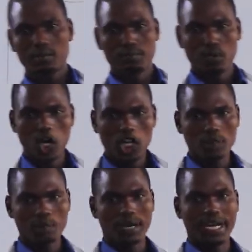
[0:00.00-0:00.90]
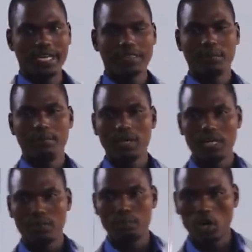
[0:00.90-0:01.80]
brought by
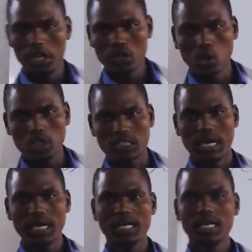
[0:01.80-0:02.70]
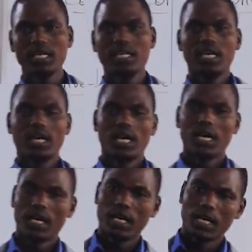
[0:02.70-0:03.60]
the boiled water,
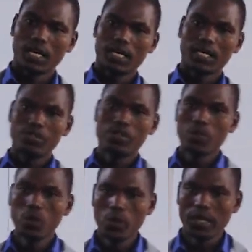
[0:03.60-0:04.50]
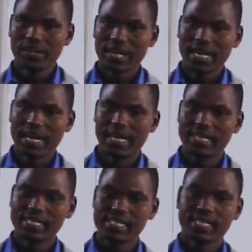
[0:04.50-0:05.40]
you will
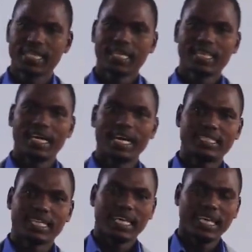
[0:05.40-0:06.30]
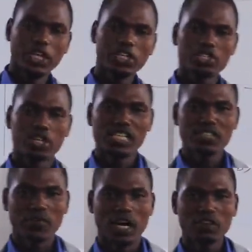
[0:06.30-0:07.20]
realize that heat
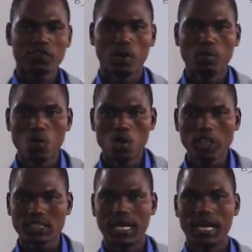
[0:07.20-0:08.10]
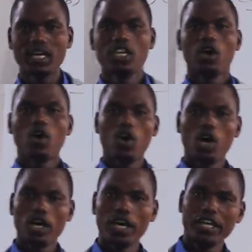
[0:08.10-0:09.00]
transfer from water
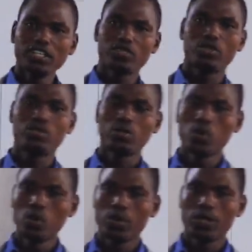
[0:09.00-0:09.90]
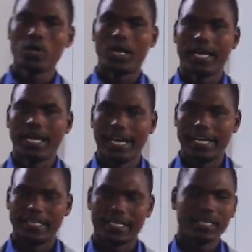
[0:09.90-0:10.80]
or in through your
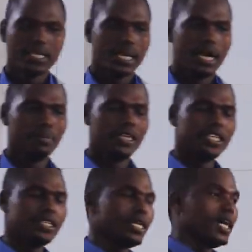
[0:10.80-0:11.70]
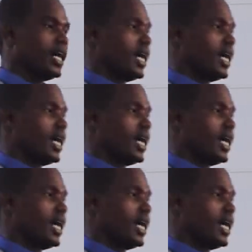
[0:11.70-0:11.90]
hand. I mean,